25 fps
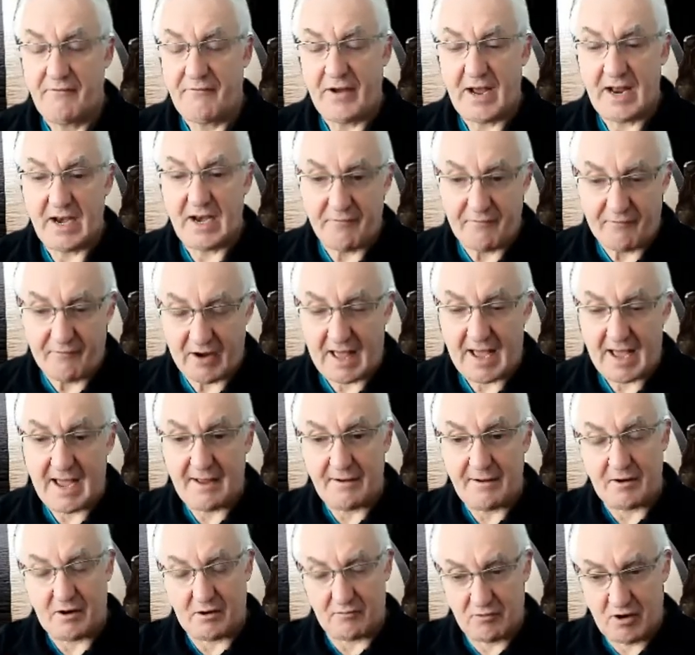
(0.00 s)
fairly
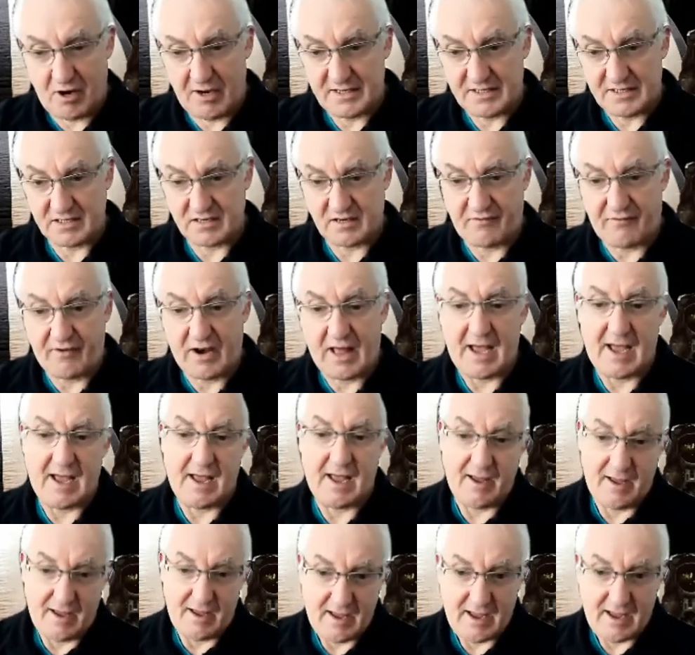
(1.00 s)
flat, horizon's
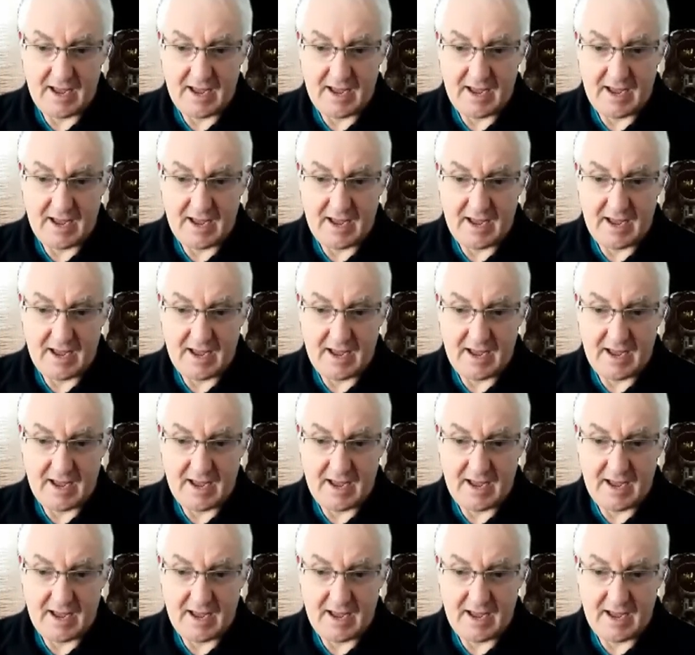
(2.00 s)
flat,